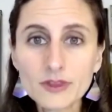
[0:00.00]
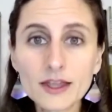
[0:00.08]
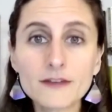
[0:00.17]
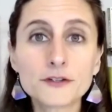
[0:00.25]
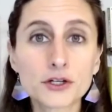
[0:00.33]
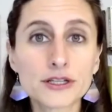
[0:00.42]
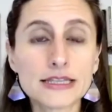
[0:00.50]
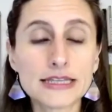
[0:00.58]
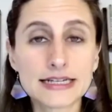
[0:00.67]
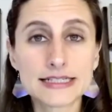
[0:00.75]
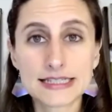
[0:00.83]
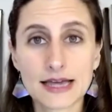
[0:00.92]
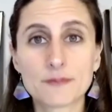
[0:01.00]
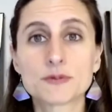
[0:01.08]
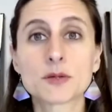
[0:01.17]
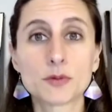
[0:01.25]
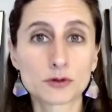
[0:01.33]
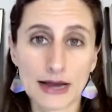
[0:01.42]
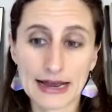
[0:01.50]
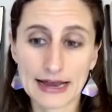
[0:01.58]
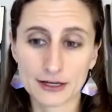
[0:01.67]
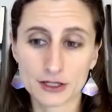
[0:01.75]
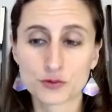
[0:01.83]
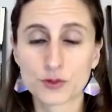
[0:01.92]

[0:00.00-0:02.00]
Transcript: If you're in the acceptable range,